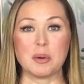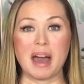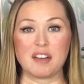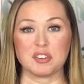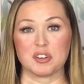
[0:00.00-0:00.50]

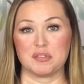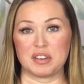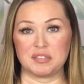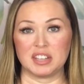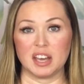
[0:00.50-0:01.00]
have your
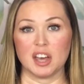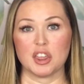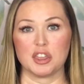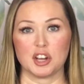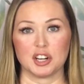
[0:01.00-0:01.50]
50,
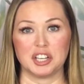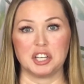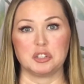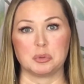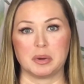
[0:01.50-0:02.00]

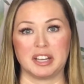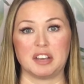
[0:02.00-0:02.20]
30, 20